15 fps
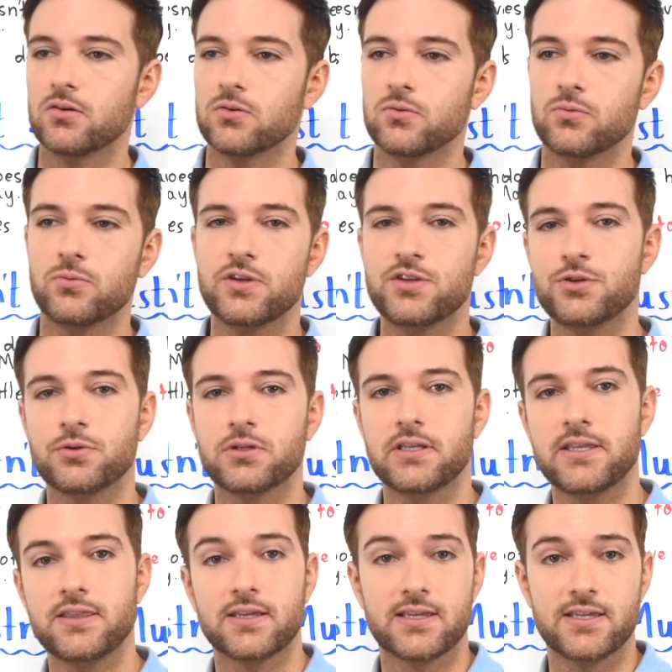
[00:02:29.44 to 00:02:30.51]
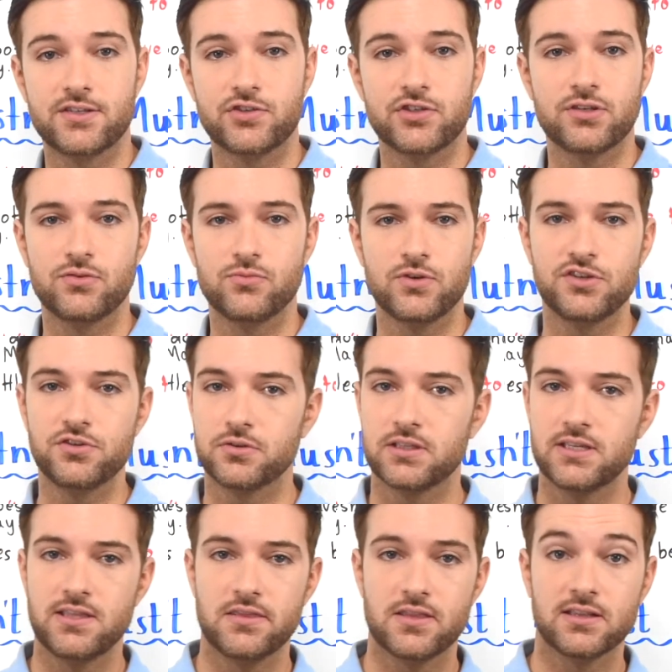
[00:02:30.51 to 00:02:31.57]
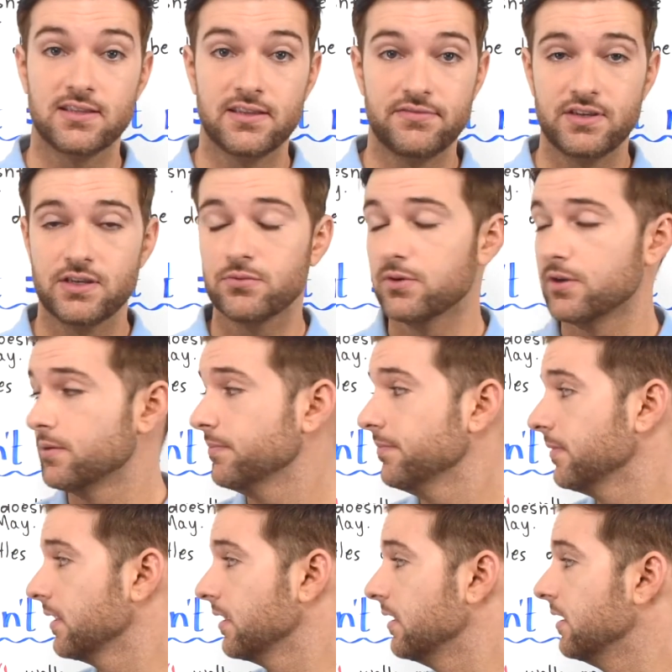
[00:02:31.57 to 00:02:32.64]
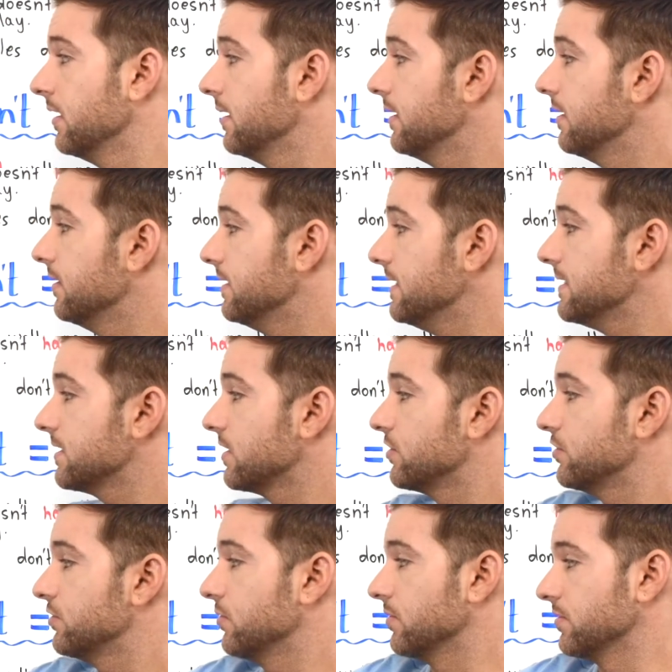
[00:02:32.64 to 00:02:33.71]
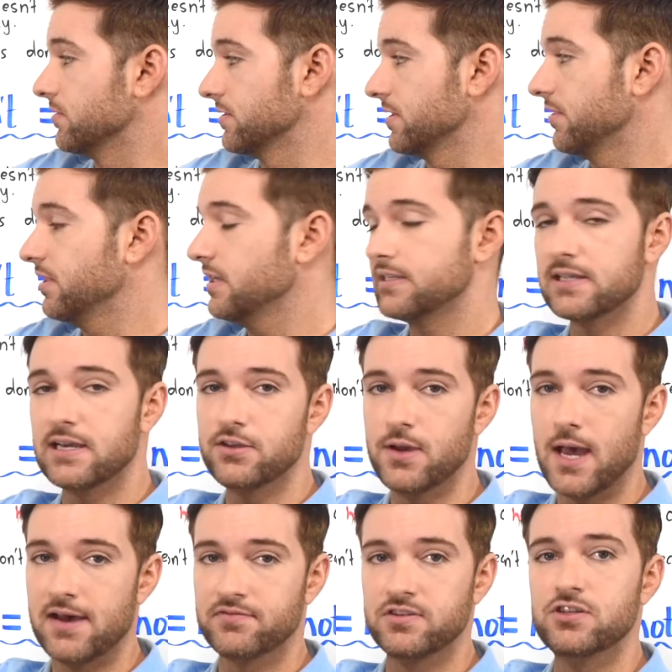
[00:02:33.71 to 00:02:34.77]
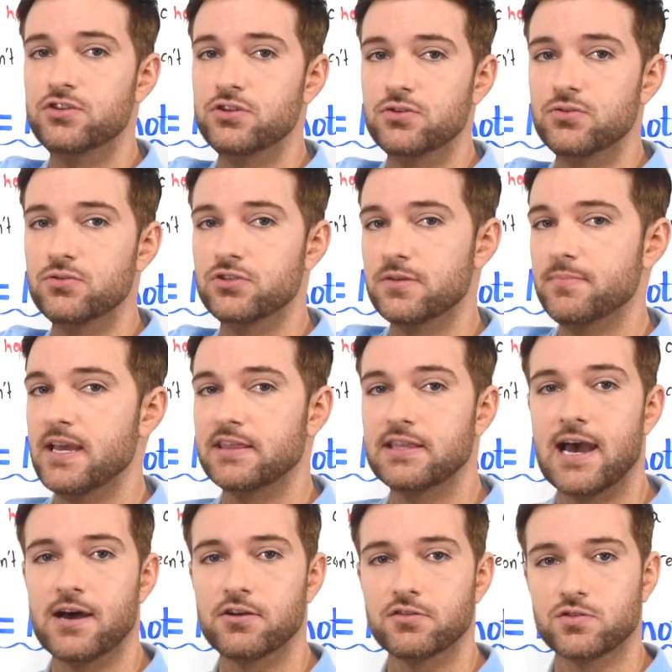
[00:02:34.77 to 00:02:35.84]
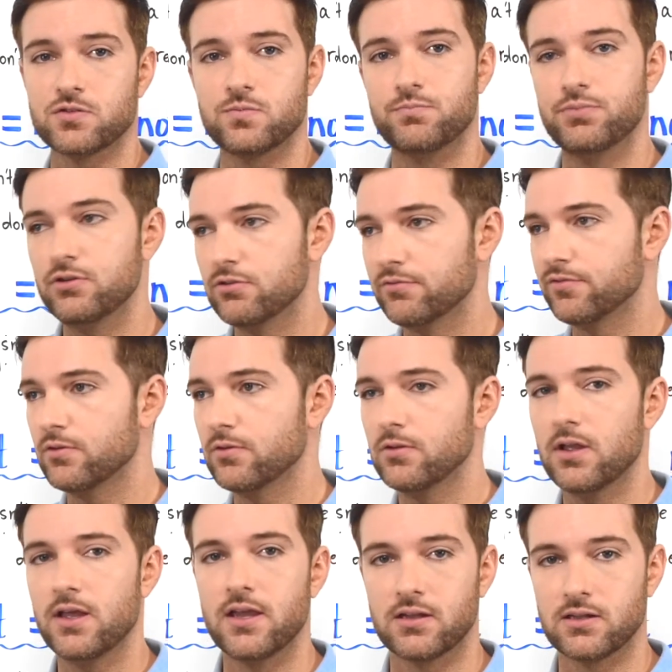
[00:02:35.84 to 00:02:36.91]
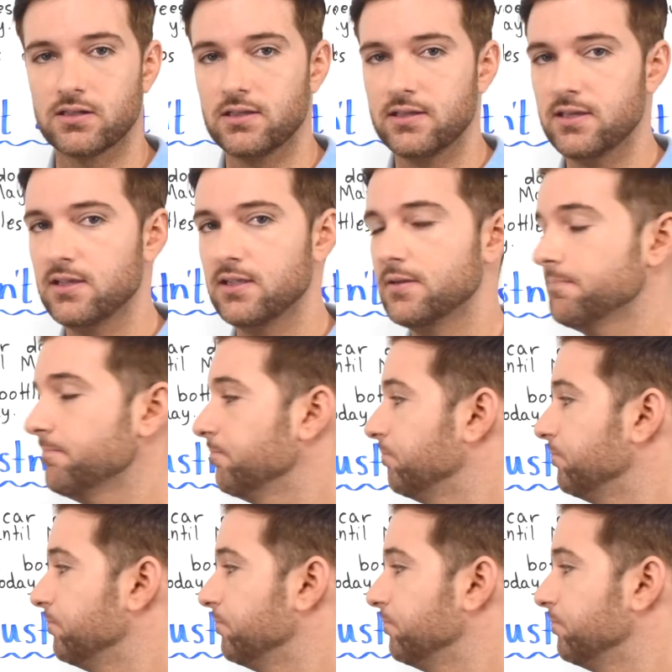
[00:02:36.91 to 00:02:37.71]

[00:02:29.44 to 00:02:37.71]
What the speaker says: when you clean the kitchen, when you clean the living room. These are chores, the things that you have to do to make the house beautiful and clean.